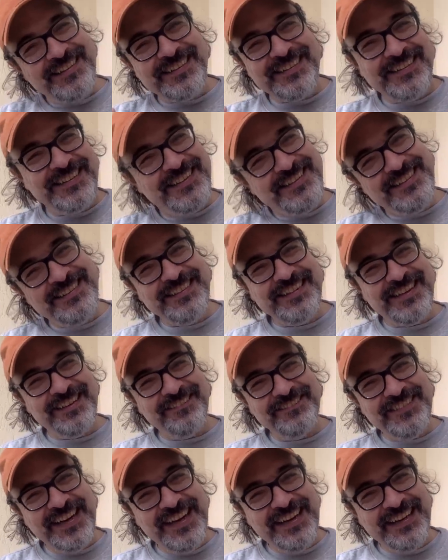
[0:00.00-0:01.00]
to this shit,
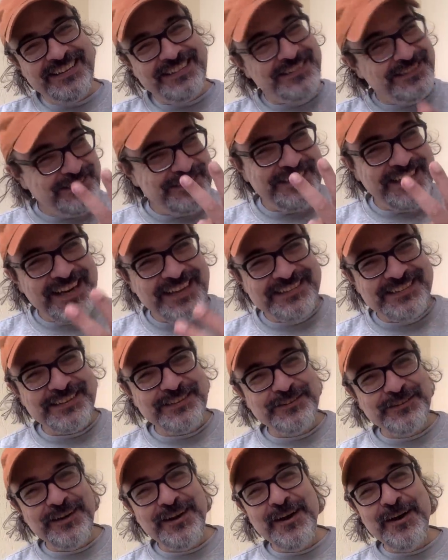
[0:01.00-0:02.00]
man. It's 2 days in
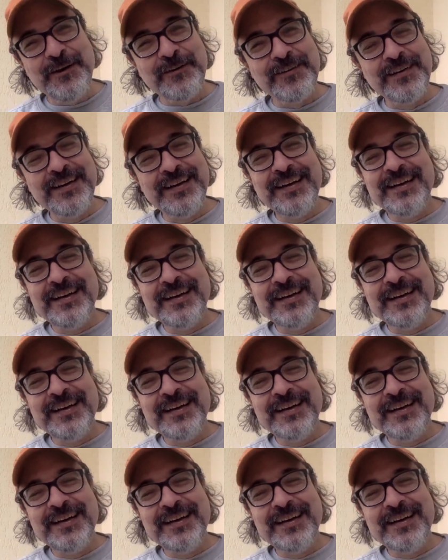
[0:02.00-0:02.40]
a row.